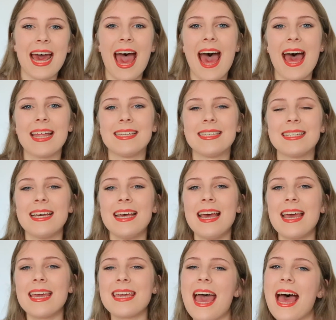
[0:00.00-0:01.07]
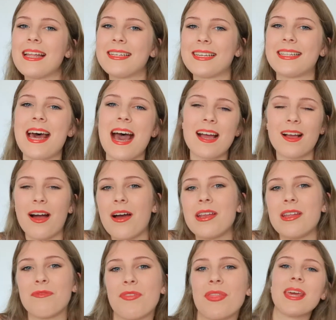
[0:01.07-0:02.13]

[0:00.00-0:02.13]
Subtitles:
and yeah, just that kind of